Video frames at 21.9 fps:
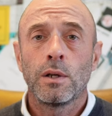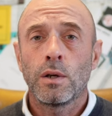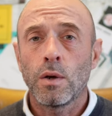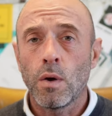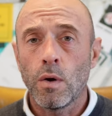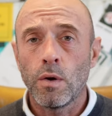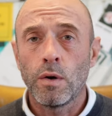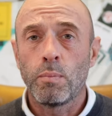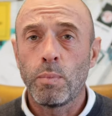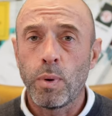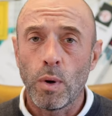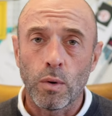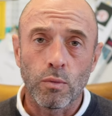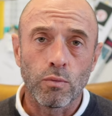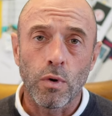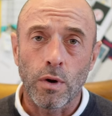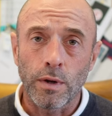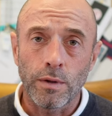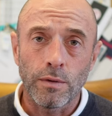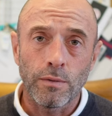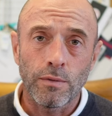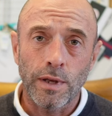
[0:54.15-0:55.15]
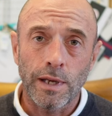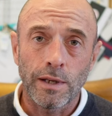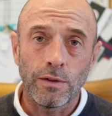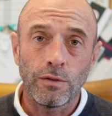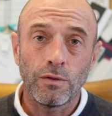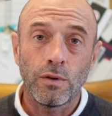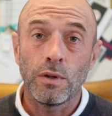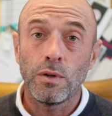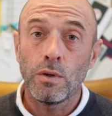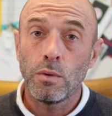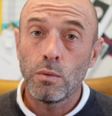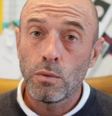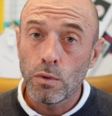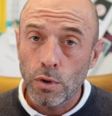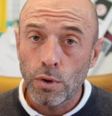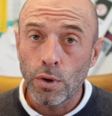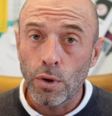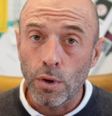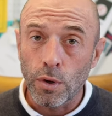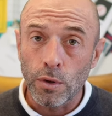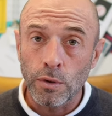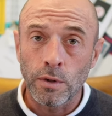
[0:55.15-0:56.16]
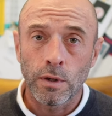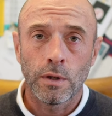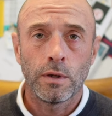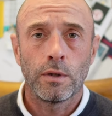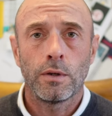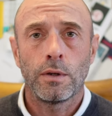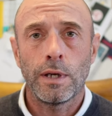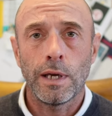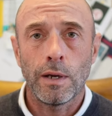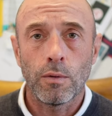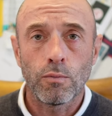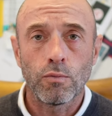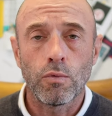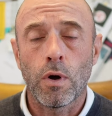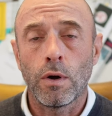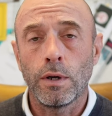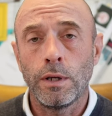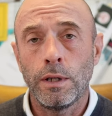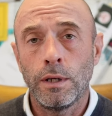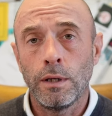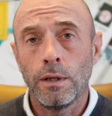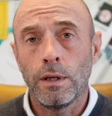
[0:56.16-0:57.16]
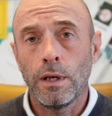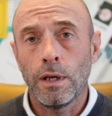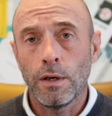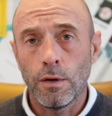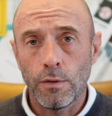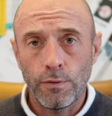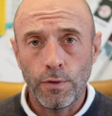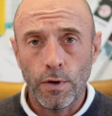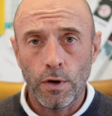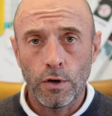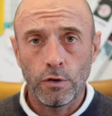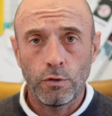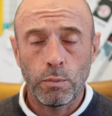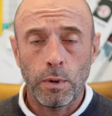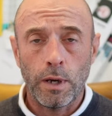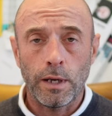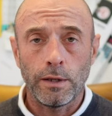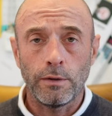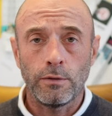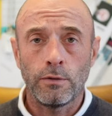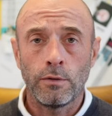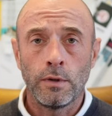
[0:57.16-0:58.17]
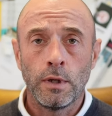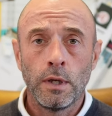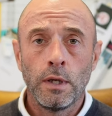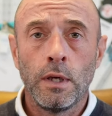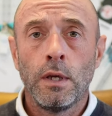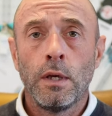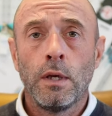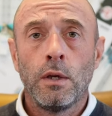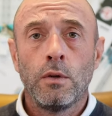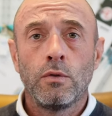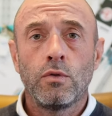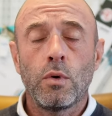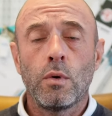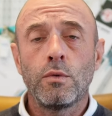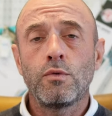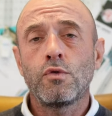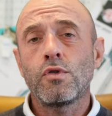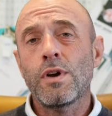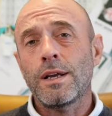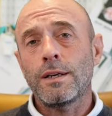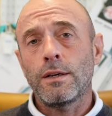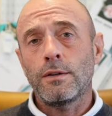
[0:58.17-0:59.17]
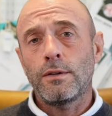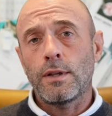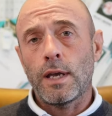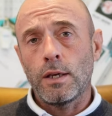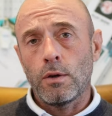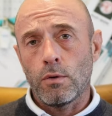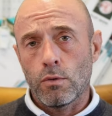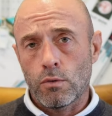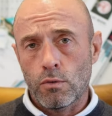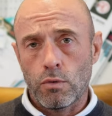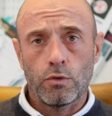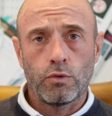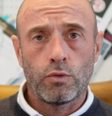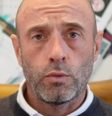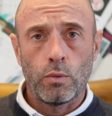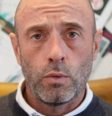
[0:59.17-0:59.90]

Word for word: going to put right things that you could get right in the first place. So I've tracked the data across